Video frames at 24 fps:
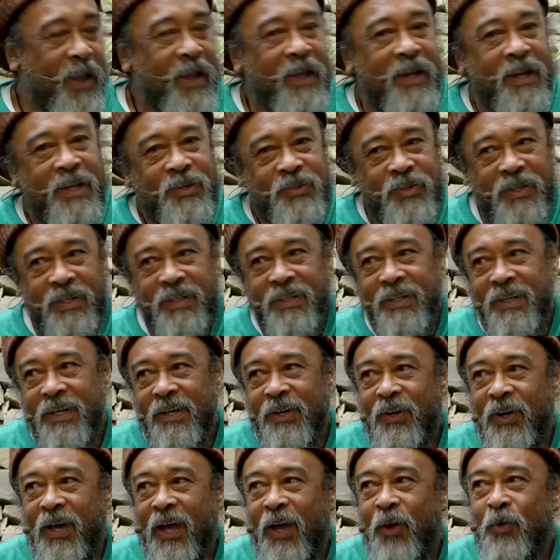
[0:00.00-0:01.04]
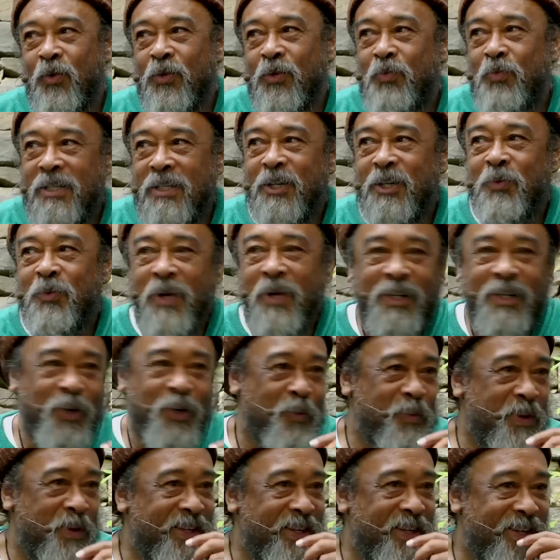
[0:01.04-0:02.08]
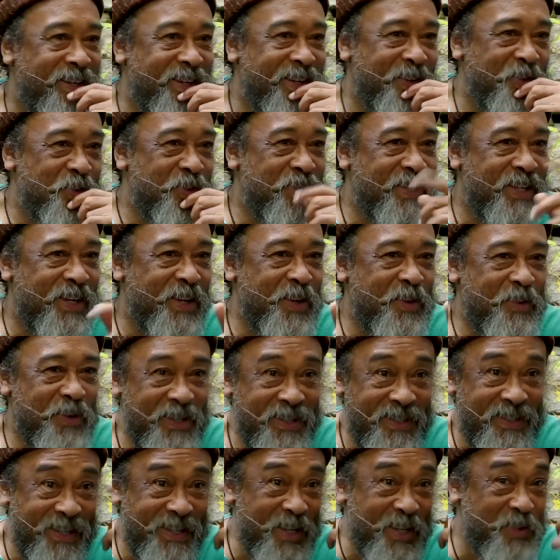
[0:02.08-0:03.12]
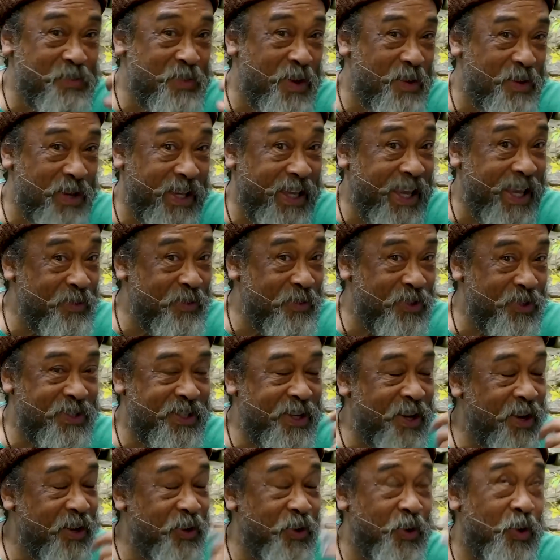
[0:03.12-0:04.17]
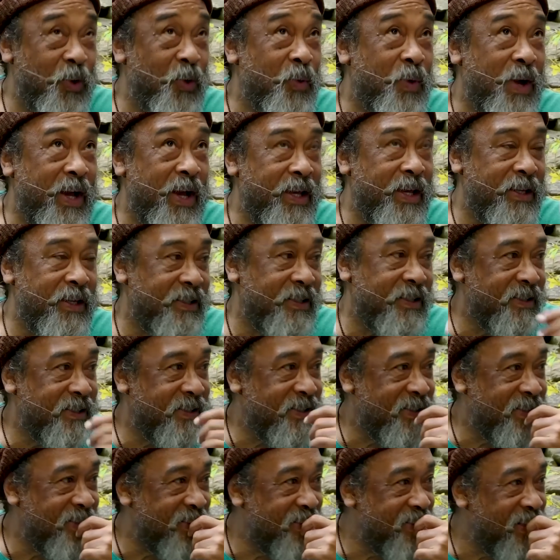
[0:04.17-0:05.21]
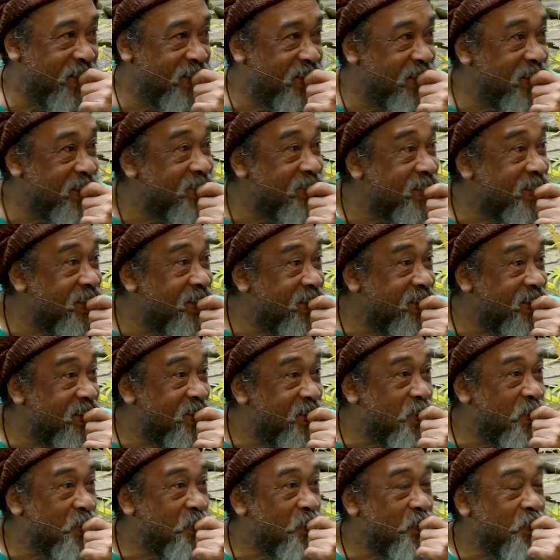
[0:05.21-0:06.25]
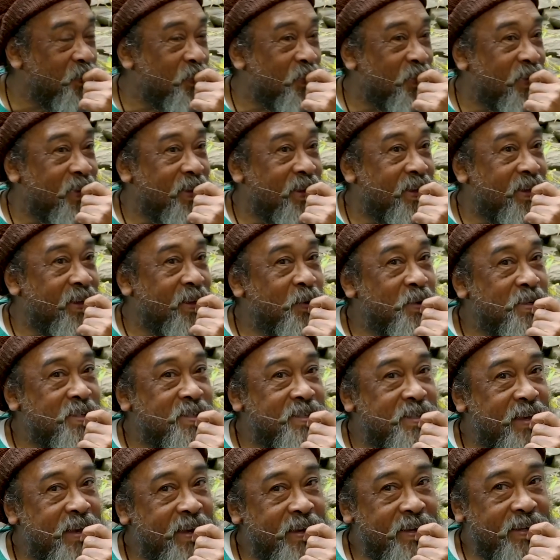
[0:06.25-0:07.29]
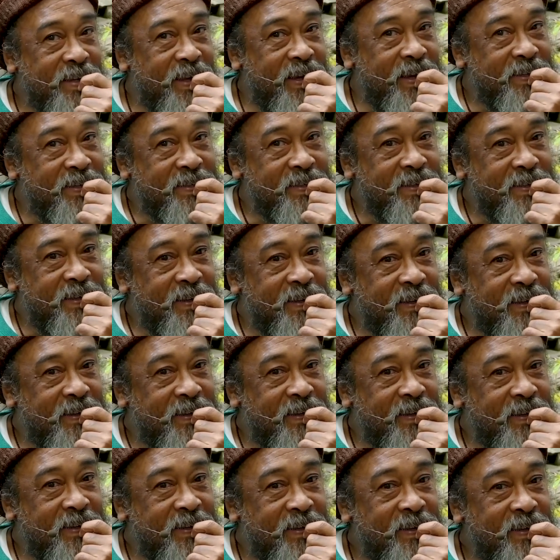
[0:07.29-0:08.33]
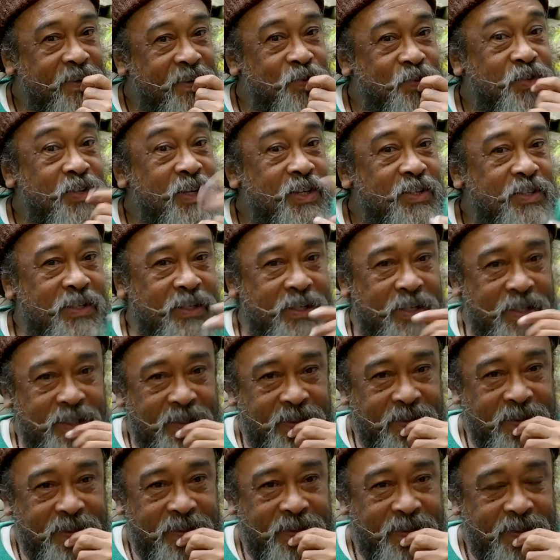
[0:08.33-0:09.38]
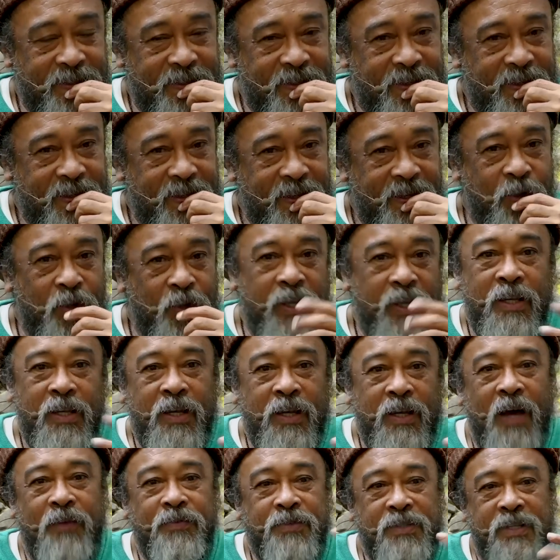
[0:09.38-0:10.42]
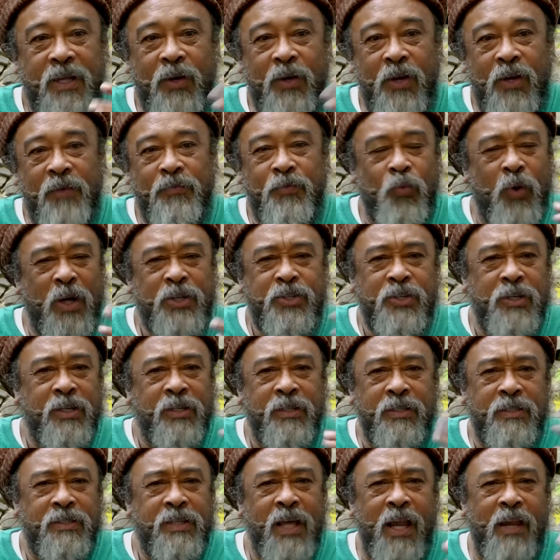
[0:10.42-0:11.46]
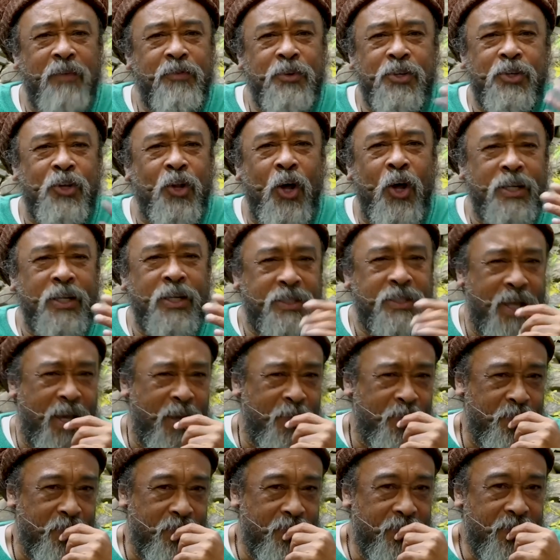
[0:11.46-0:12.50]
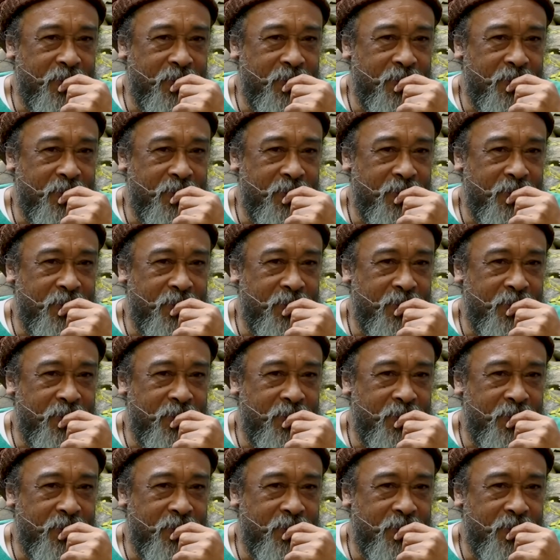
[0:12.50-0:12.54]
Listen, uh, I was watching one comedian. You tell him it stays in my. It came just now. I don't know why. It's like this. He was saying that uh, his sister, he loves. They loved watching television all the time.